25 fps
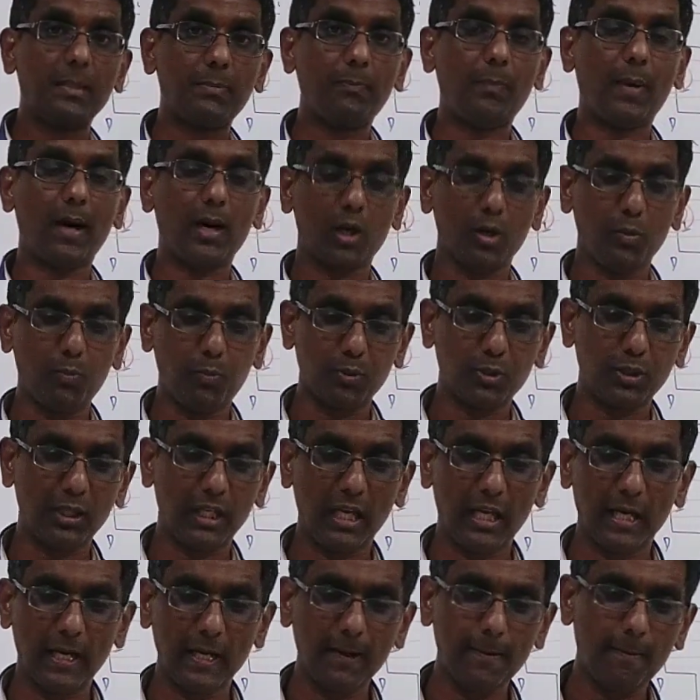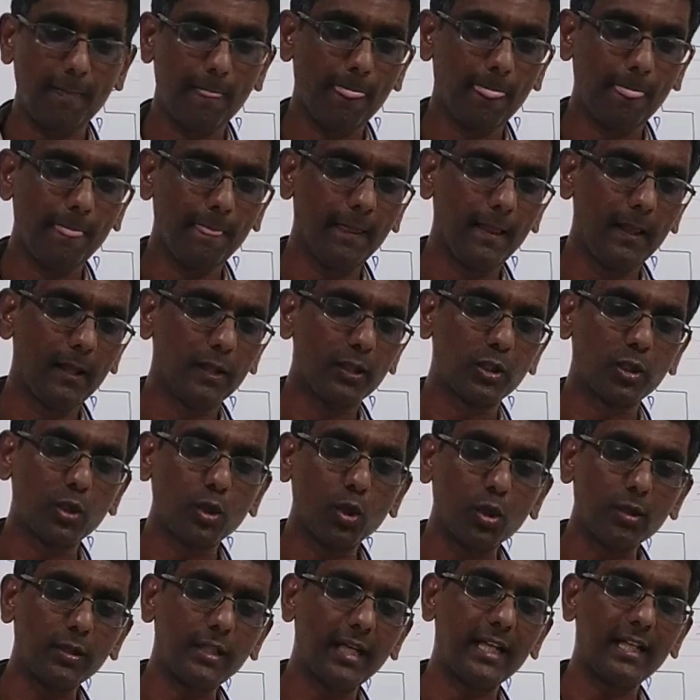para pusingan,
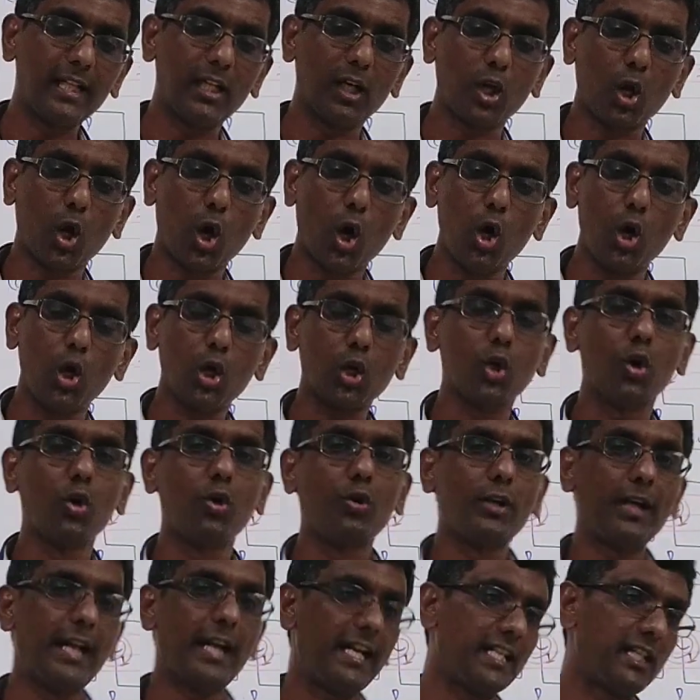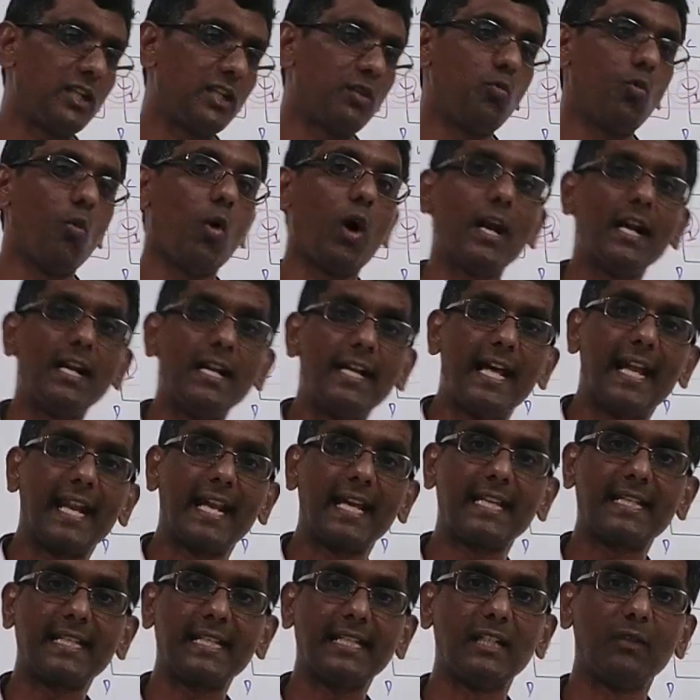so that the coil rotates in one
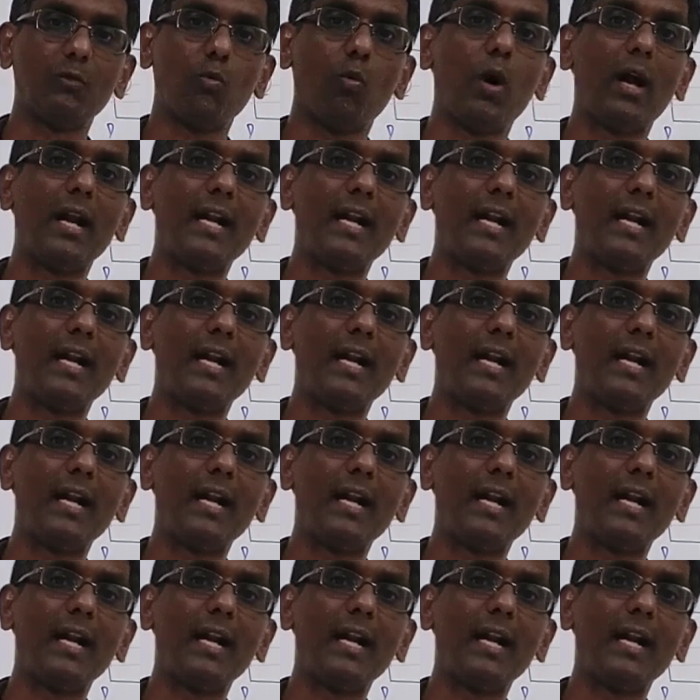direction.